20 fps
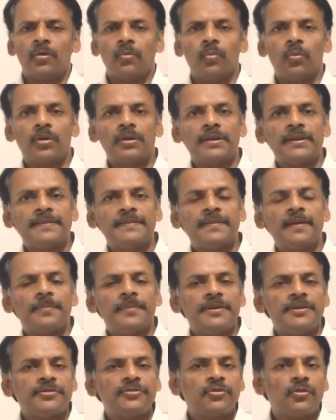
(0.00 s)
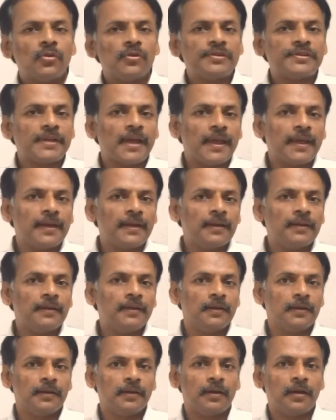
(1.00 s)
What is the menstrual
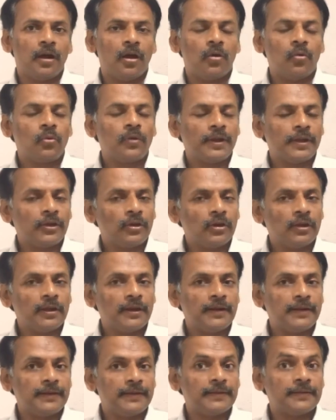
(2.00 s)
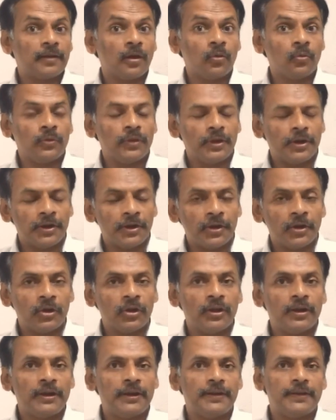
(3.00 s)
cycle, how regular it is, how
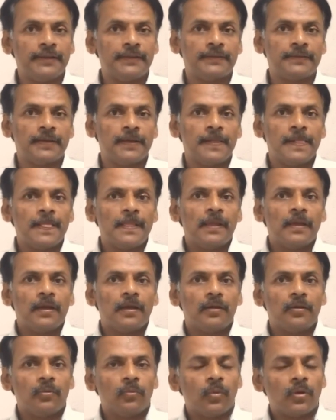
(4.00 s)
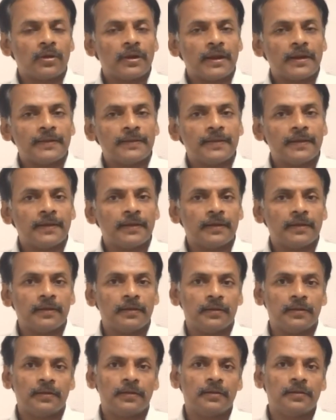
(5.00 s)
irregular it is, what are the
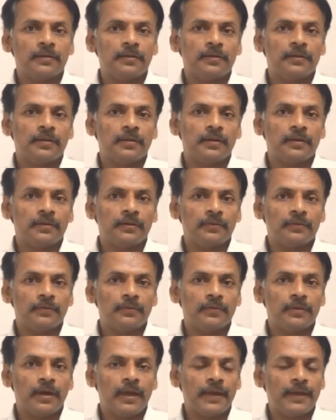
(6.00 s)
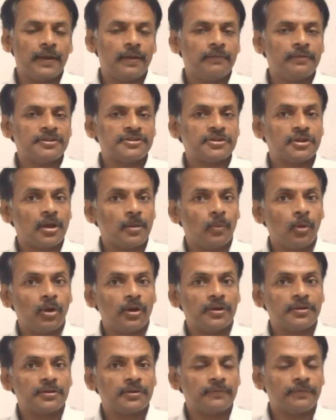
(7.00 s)
aggravation,
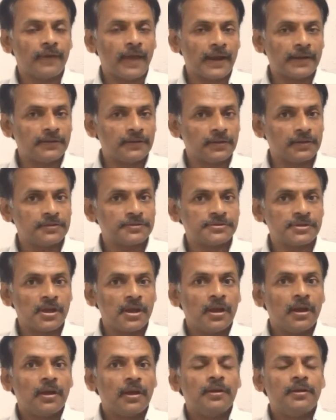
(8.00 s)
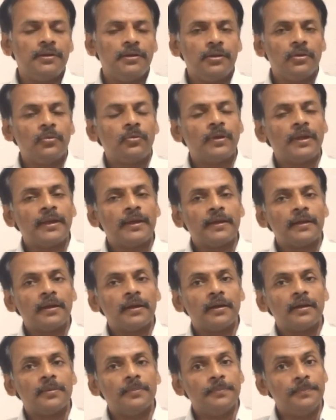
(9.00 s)
amelioration factors during,
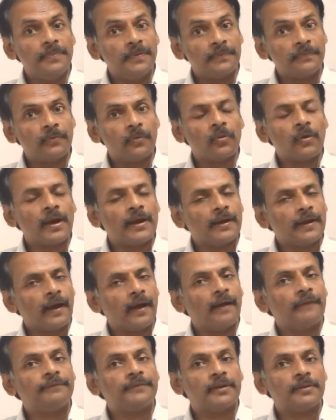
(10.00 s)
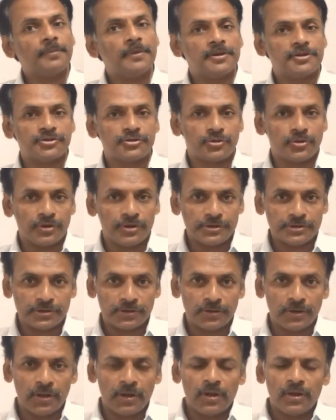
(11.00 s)
before and after
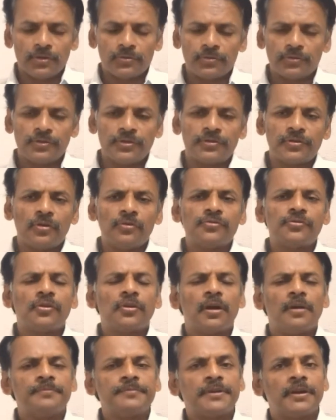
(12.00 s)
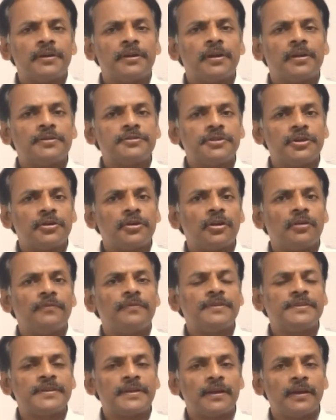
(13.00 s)
menstruation. So this also comes under general
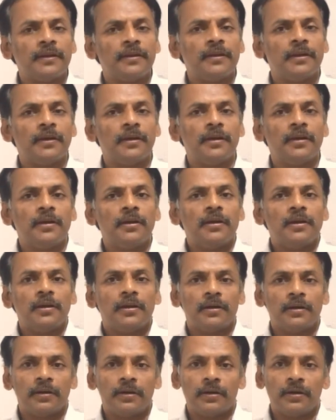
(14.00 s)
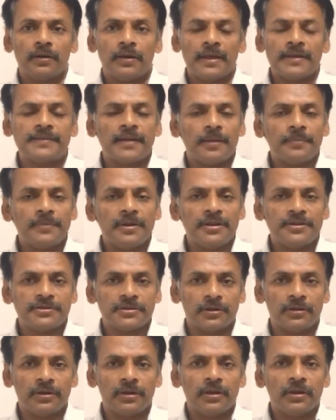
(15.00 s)
physical
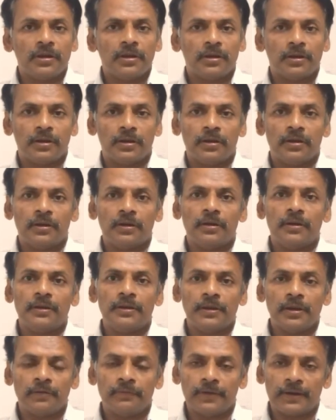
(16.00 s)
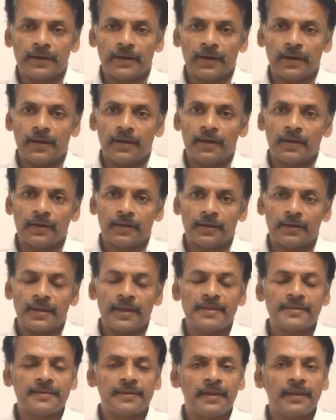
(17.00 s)
examination in our
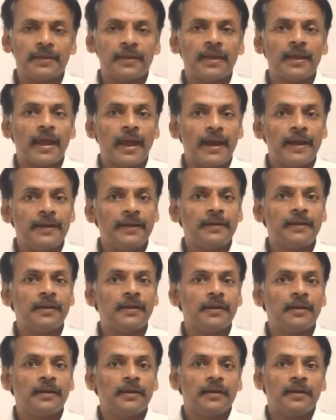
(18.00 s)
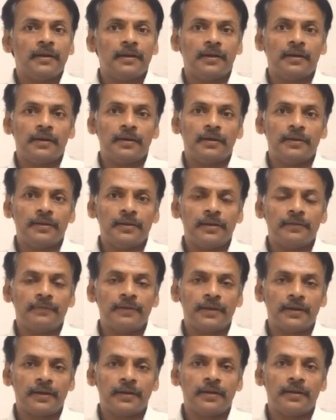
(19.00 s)
case taking and in
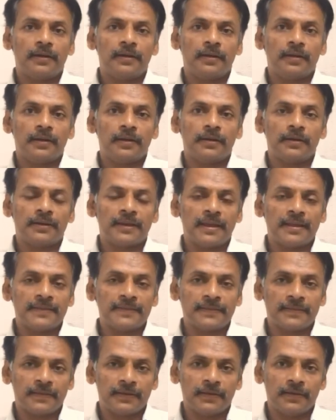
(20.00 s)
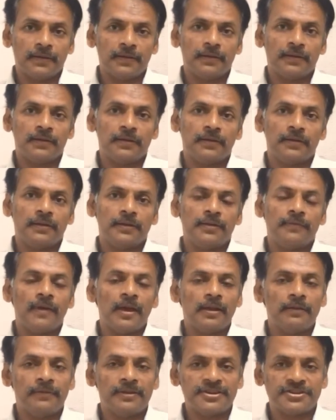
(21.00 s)
our case
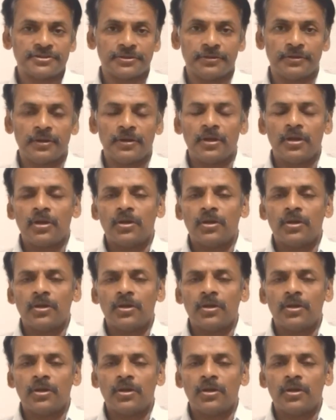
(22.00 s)
evaluation.